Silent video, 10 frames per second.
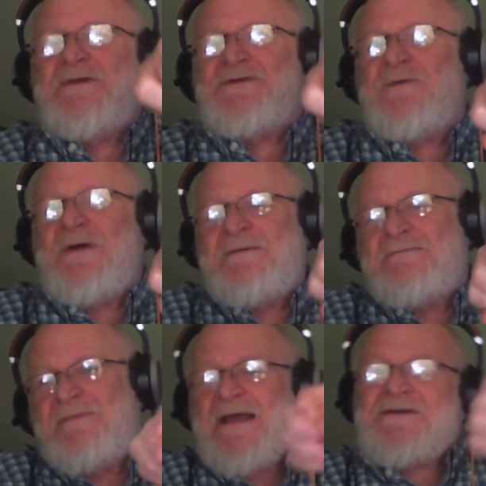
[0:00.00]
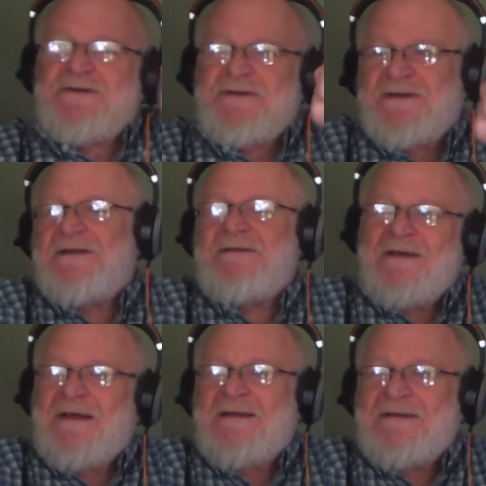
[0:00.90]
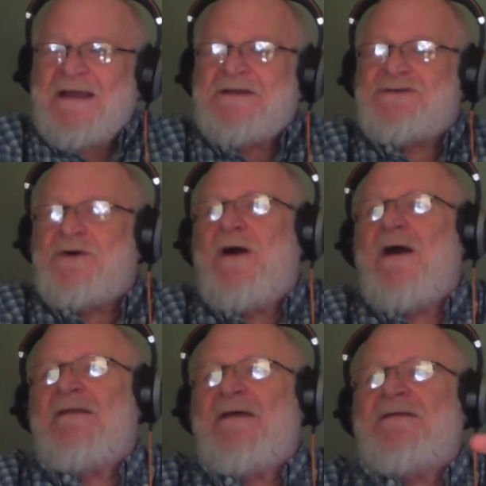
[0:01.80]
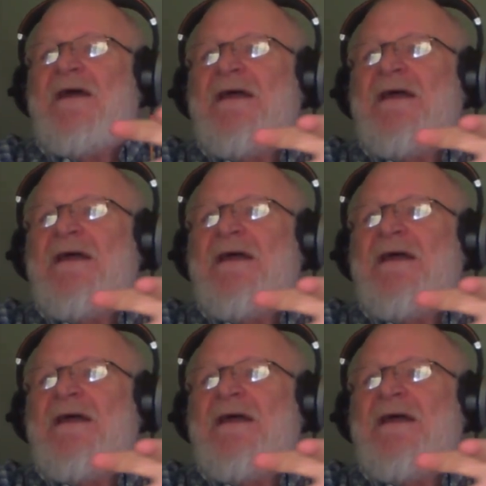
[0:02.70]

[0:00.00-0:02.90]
between patient and EHR, that